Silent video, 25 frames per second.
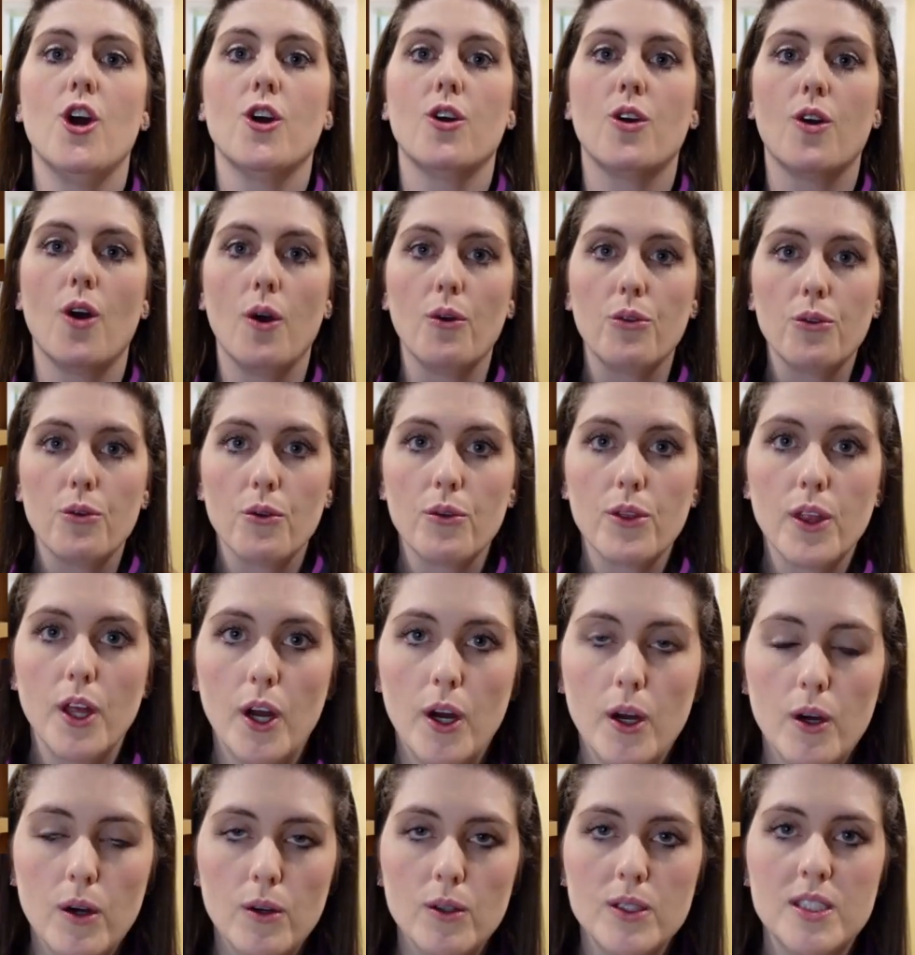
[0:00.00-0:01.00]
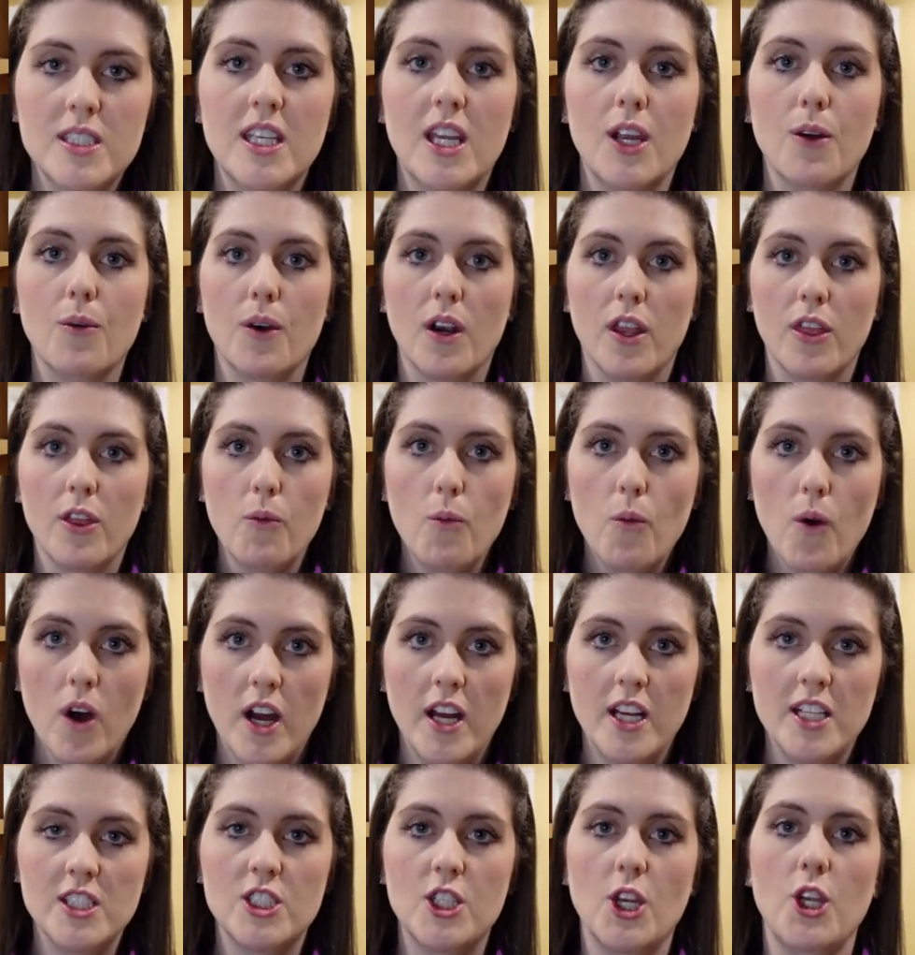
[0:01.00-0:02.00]
Go through those, get rid of the
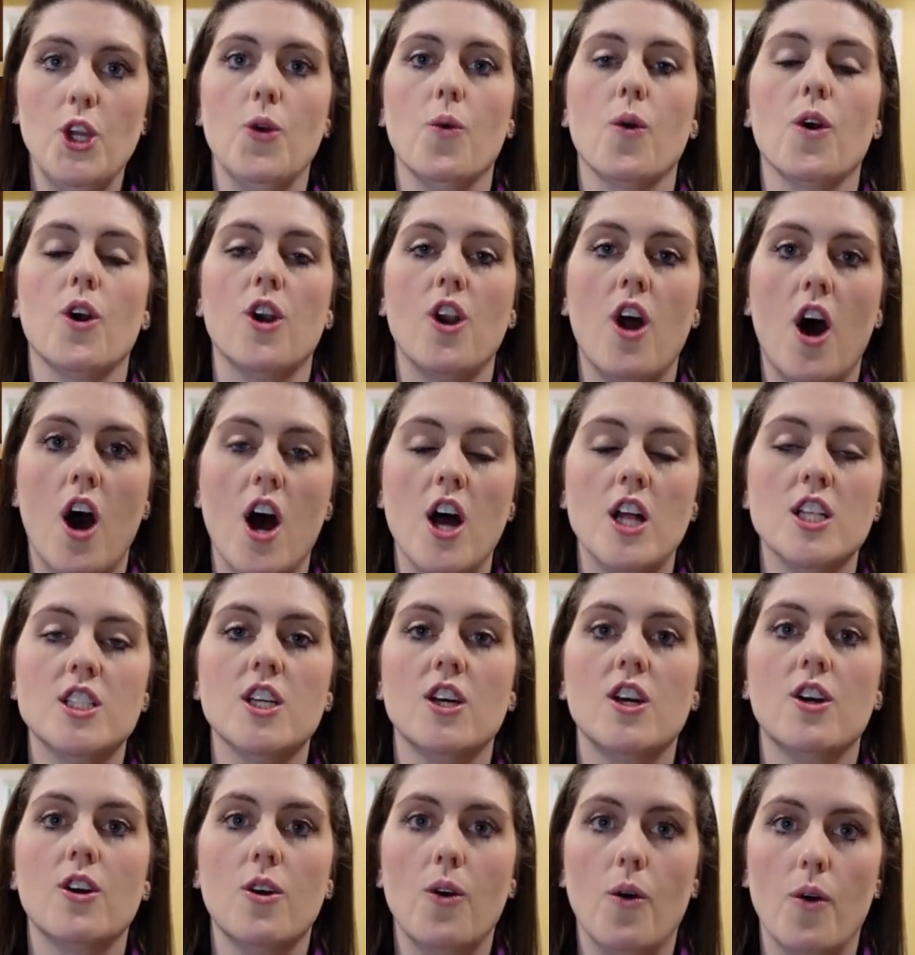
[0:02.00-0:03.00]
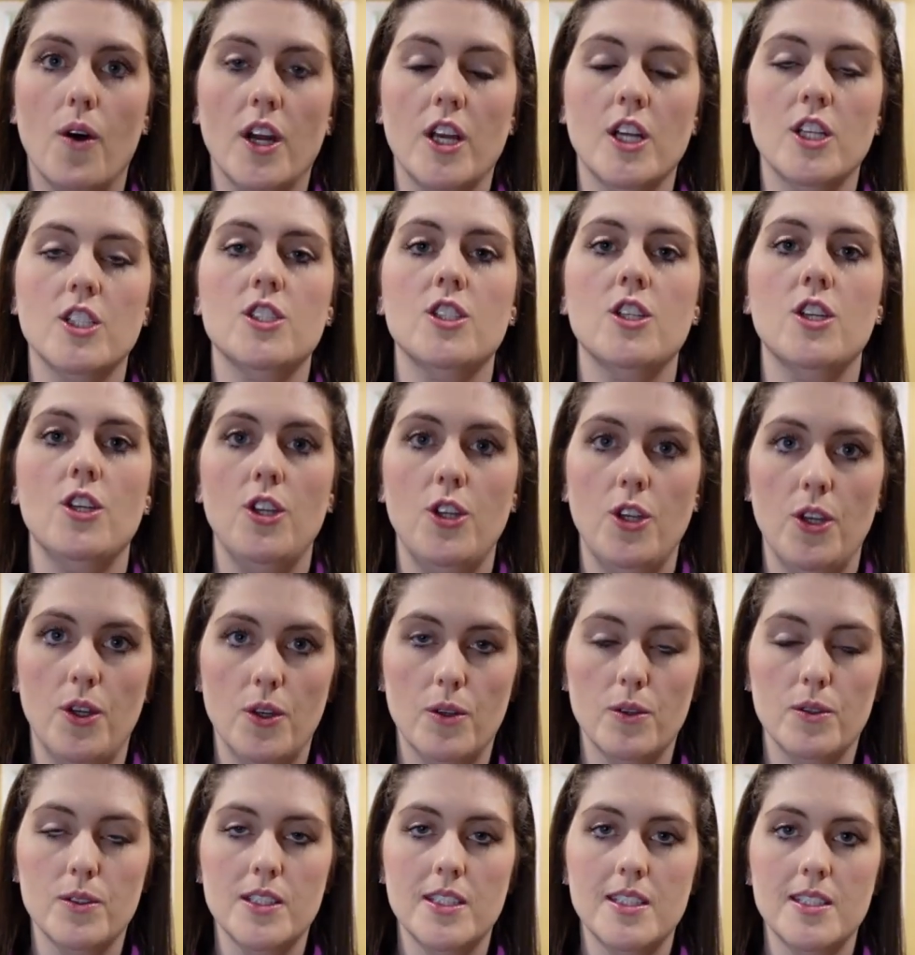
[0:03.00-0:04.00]
ones that you are not going to
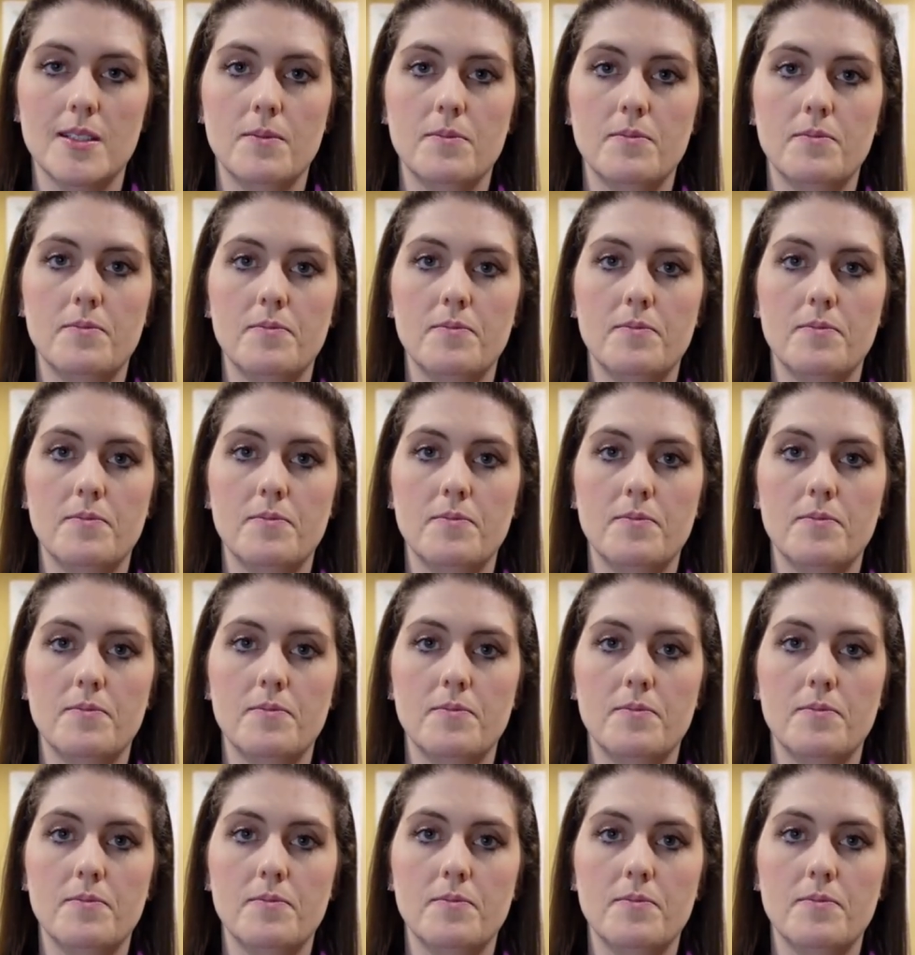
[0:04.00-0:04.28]
use.